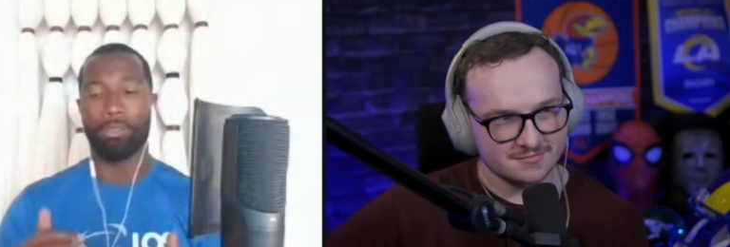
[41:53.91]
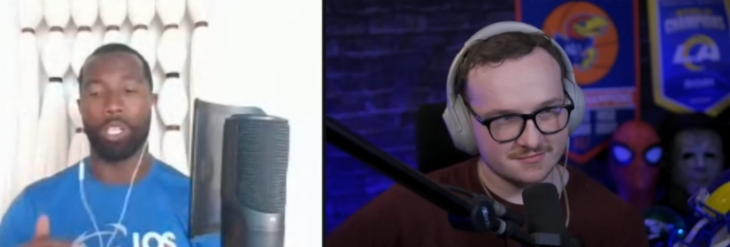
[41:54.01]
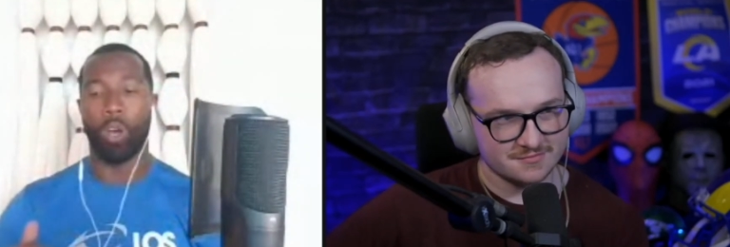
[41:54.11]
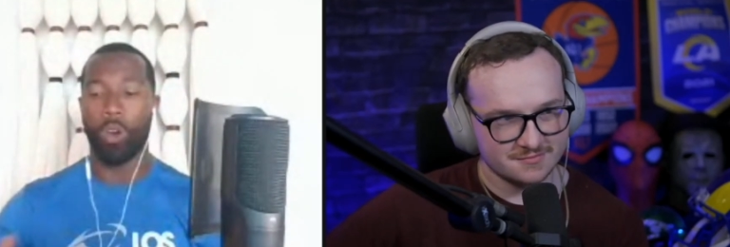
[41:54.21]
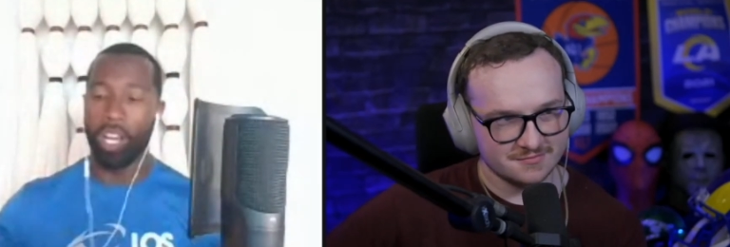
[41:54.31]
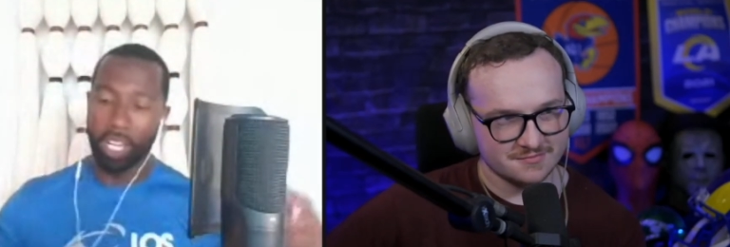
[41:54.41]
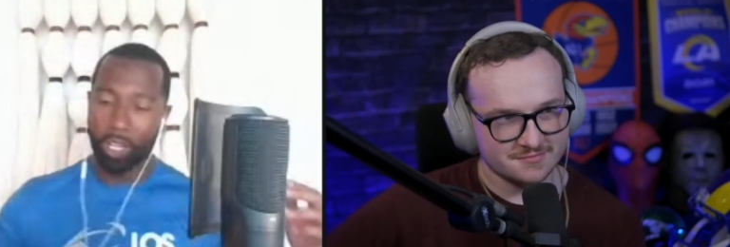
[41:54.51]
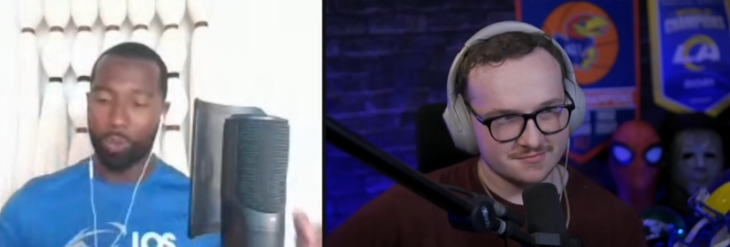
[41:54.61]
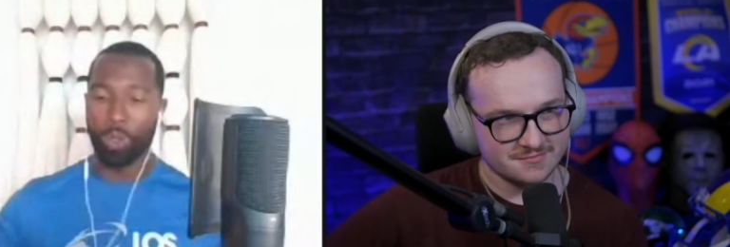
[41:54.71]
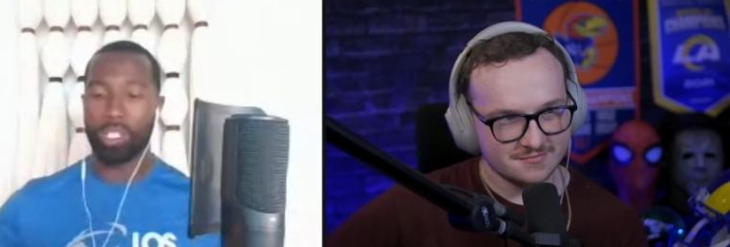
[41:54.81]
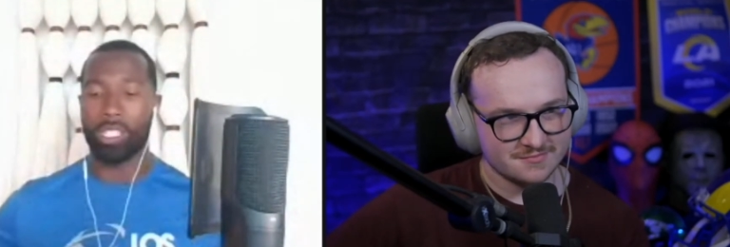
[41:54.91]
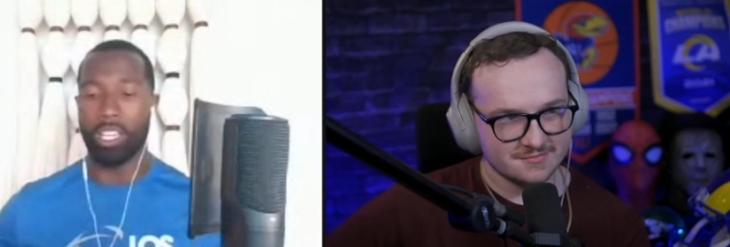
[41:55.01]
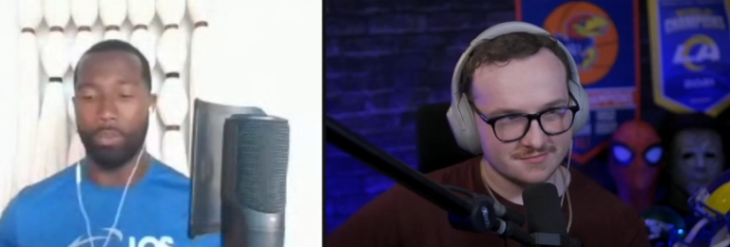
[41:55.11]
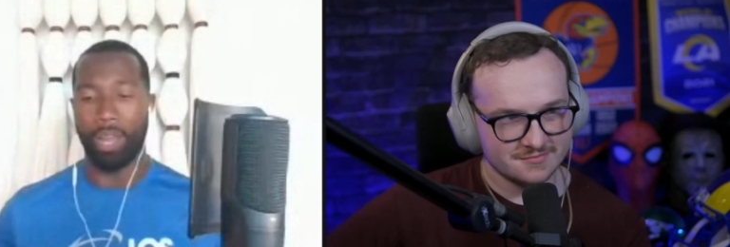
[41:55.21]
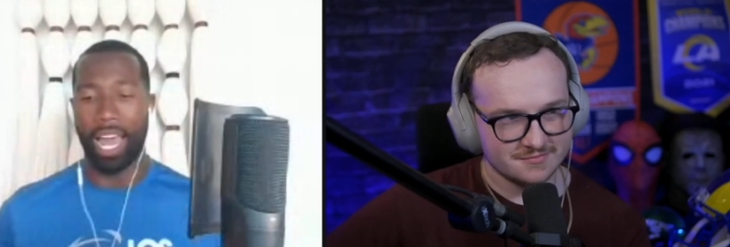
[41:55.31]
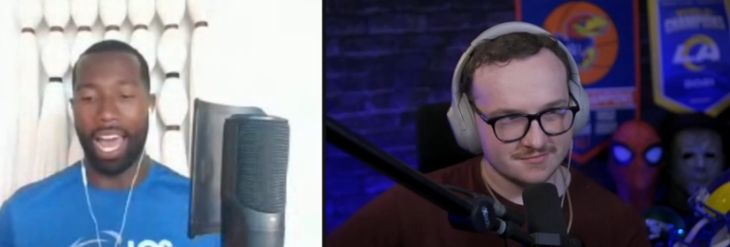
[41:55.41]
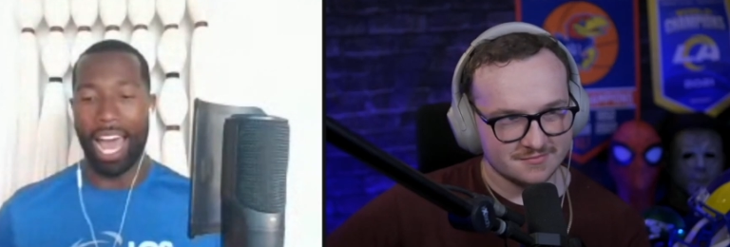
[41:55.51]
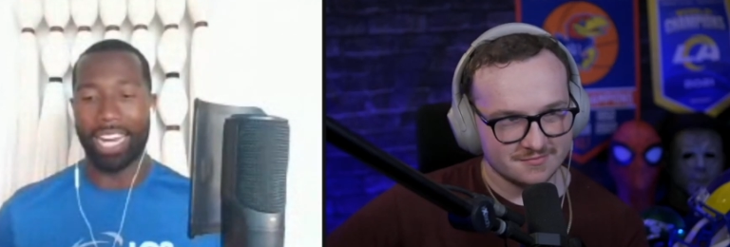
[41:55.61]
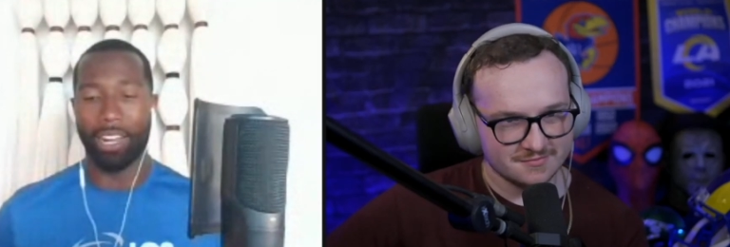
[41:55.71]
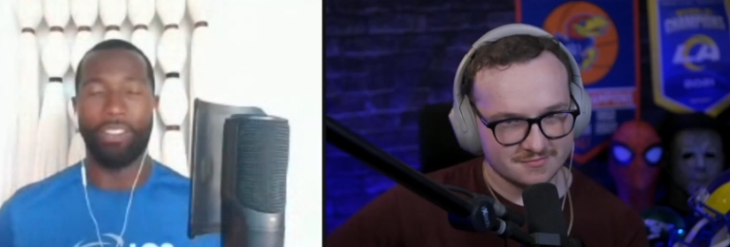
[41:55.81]
Speaker 1: So we'll see. But I,
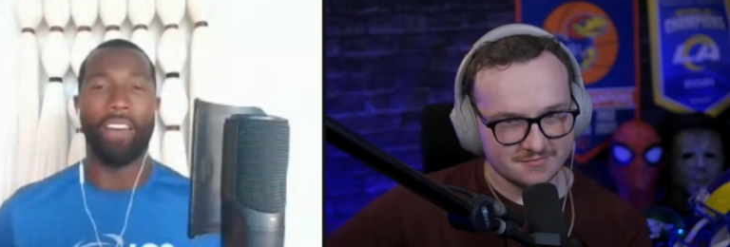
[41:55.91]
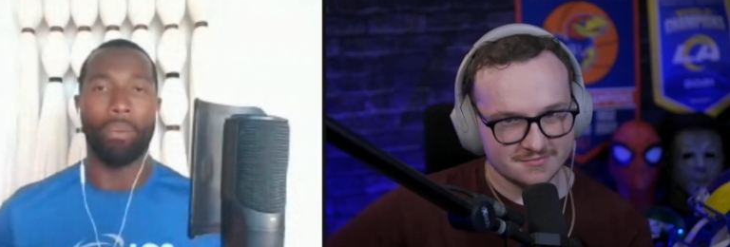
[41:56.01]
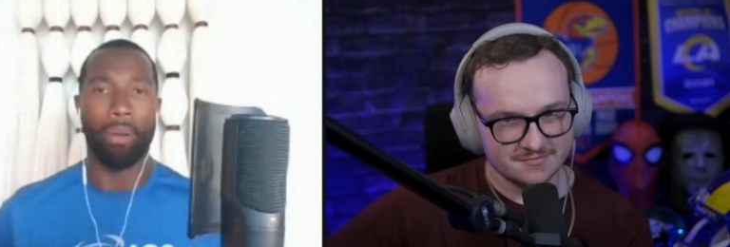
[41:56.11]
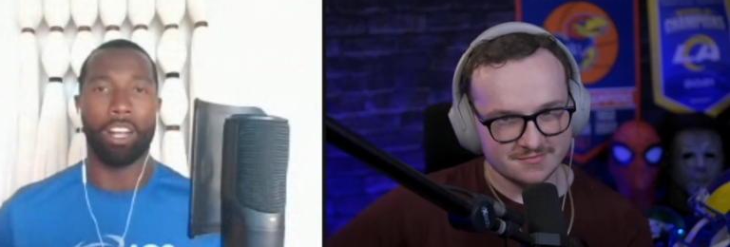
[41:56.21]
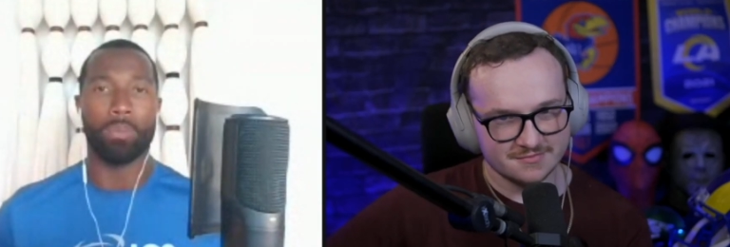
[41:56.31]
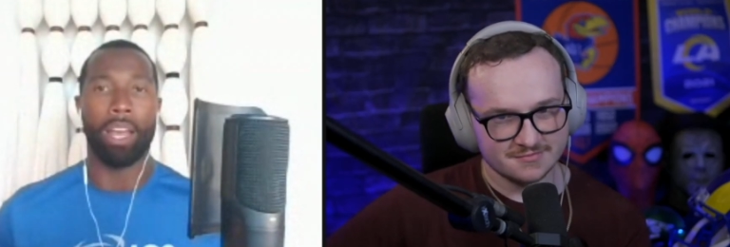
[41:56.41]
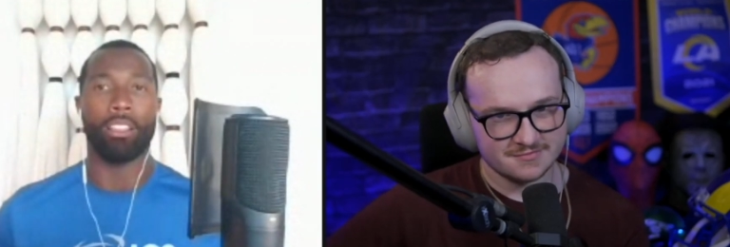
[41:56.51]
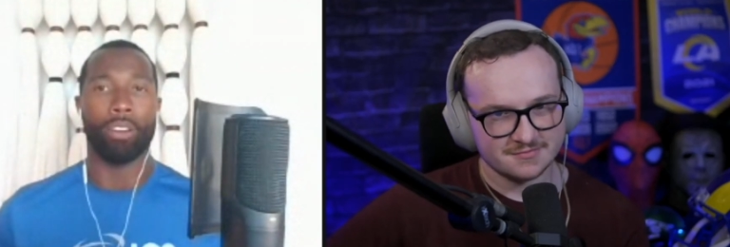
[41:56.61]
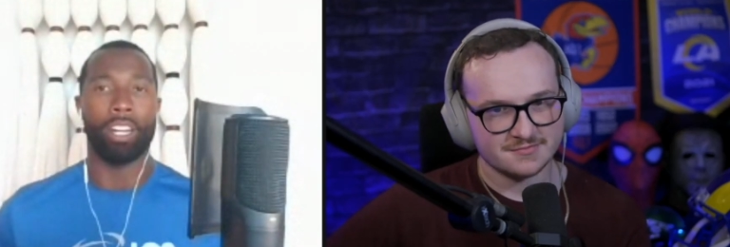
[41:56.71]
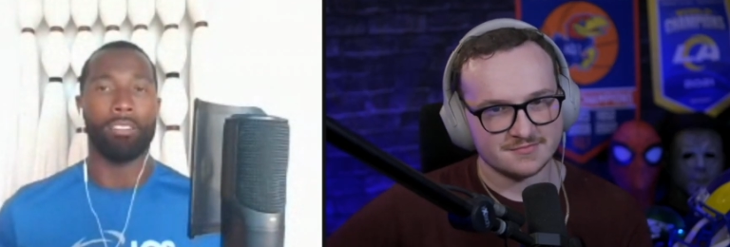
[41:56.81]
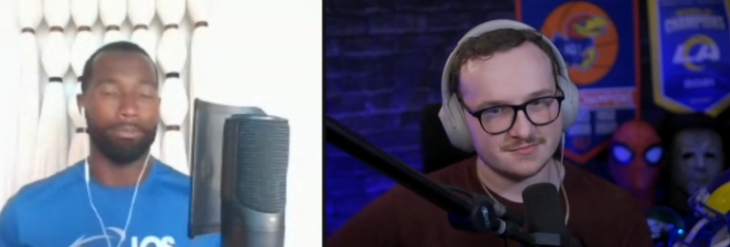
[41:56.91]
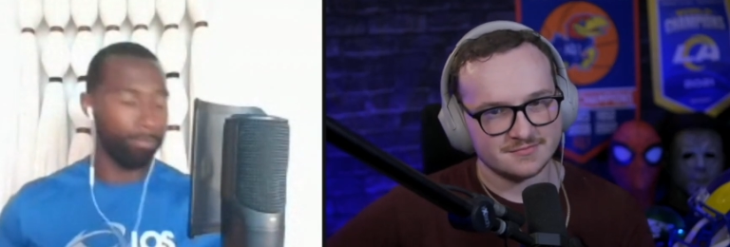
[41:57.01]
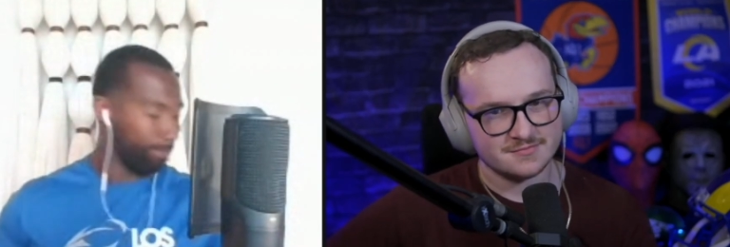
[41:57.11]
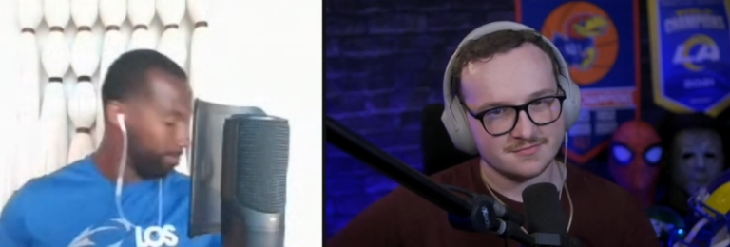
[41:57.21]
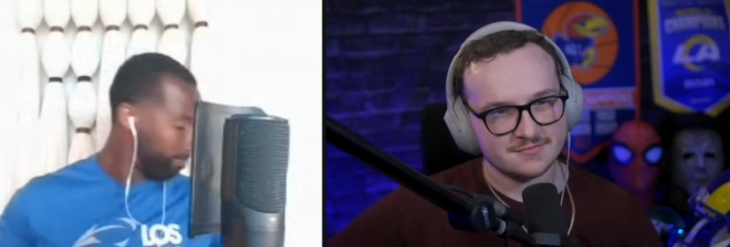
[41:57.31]
I definitely have the Bears by three.